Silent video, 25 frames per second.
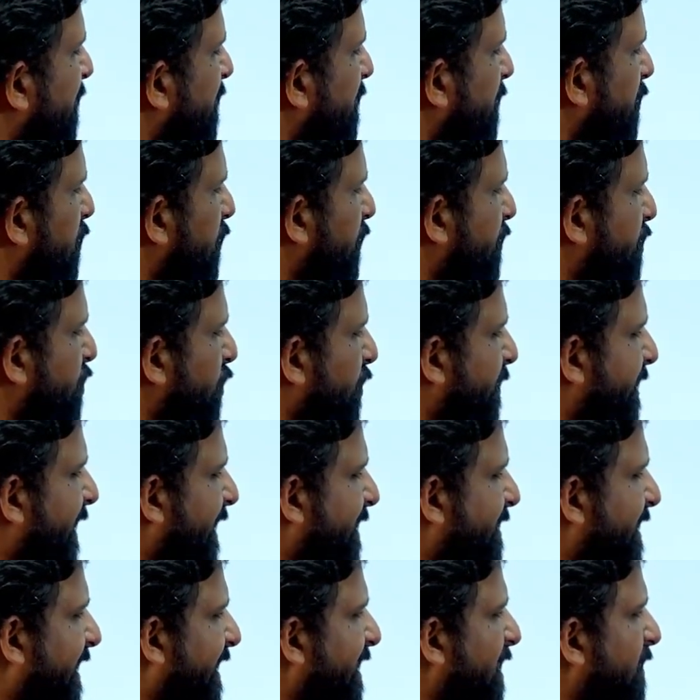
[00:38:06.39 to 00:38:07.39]
you should
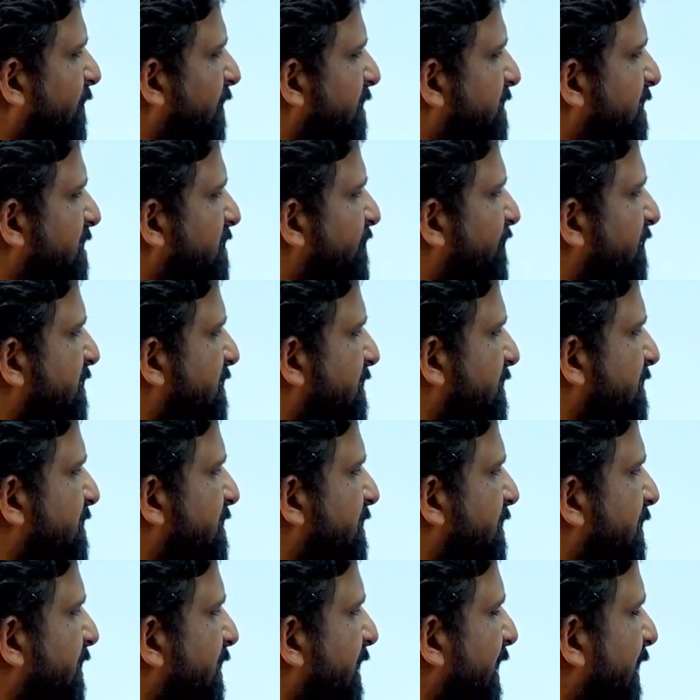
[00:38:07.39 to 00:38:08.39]
get the equation which
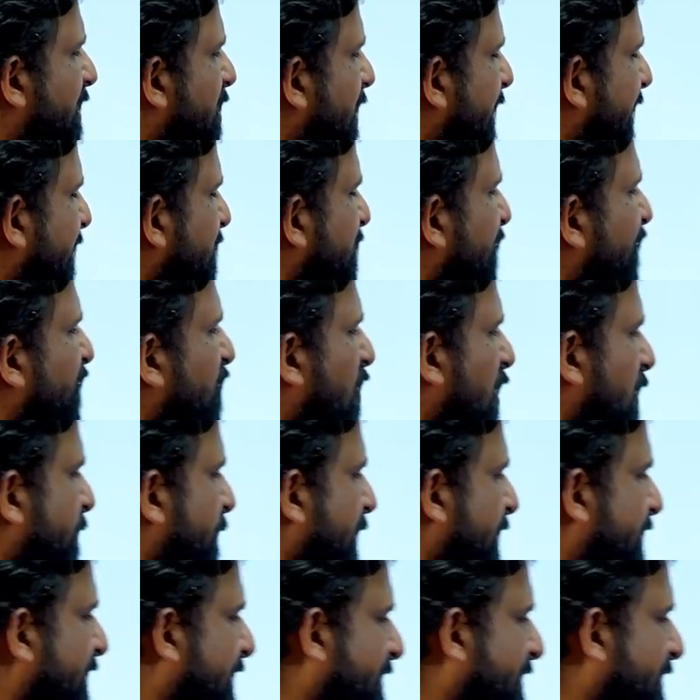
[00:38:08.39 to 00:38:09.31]
is in a correct format